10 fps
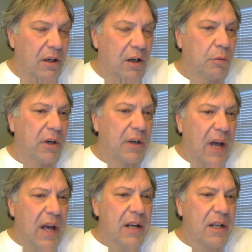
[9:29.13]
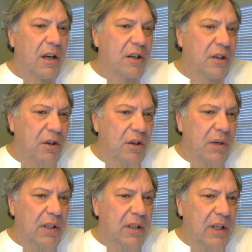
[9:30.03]
We're not
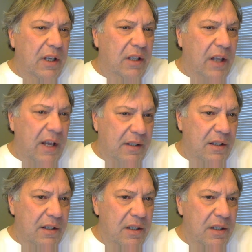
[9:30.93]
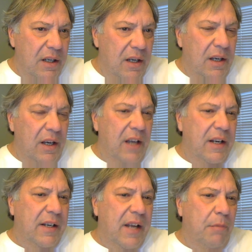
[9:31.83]
doing these lessons in
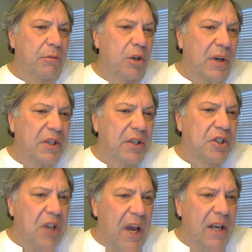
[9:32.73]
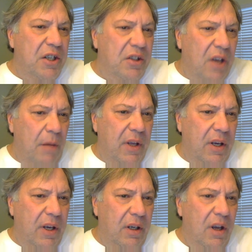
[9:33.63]
an attempt to exchange
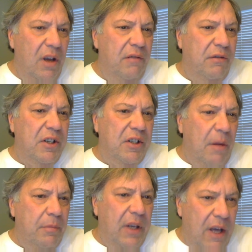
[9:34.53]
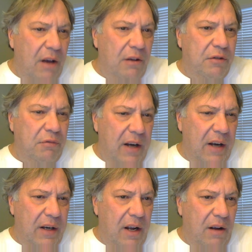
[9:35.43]
something for something else right
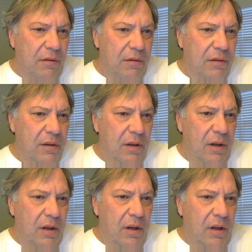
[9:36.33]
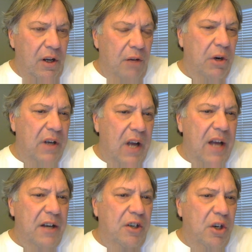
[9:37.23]
now. We're
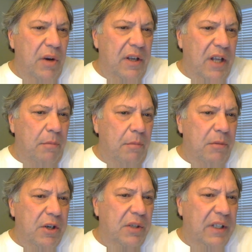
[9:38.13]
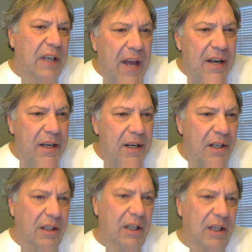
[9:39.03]
not doing them to get
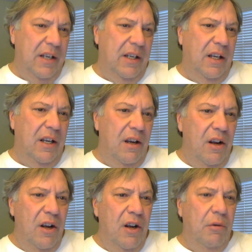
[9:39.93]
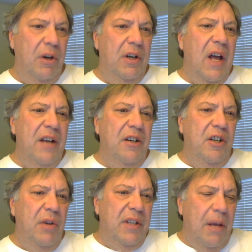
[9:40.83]
the idea. We're not
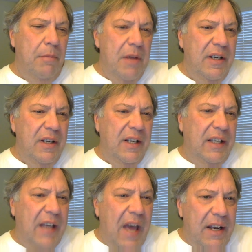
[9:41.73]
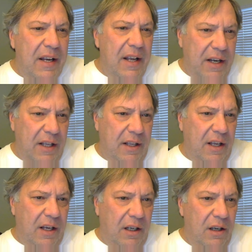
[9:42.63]
doing them to get anything.